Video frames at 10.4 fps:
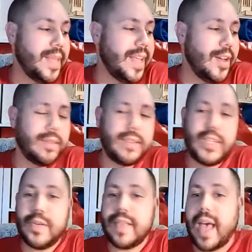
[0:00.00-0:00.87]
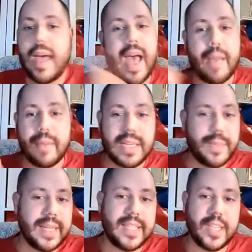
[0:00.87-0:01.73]
you know, do that I'm going to
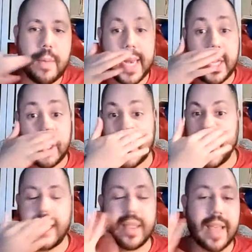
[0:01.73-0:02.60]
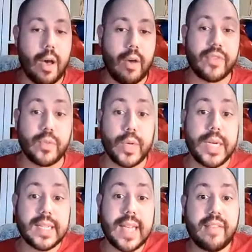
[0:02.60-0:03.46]
speak to your manager thing. That often
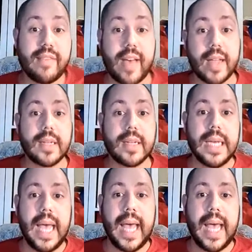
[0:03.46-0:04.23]
works, I find.